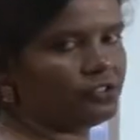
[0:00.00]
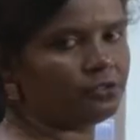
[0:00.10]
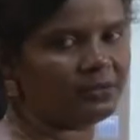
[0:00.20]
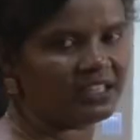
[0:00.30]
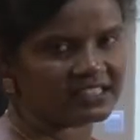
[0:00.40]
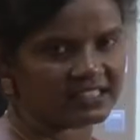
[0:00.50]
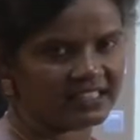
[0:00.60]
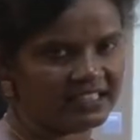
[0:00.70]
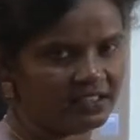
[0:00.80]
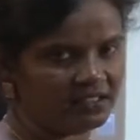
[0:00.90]
human
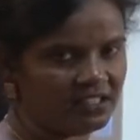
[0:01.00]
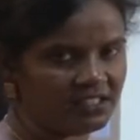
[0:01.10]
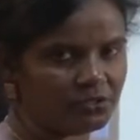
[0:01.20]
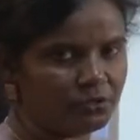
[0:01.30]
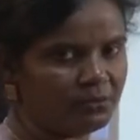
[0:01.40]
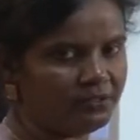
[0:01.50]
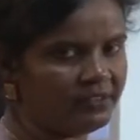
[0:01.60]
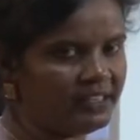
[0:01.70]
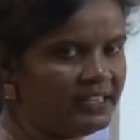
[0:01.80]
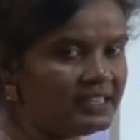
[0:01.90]
excreta that is human
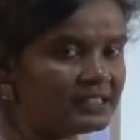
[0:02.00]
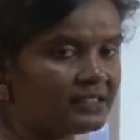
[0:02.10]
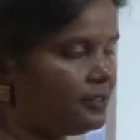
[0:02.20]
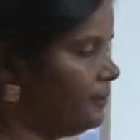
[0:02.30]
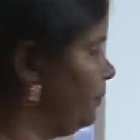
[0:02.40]
waste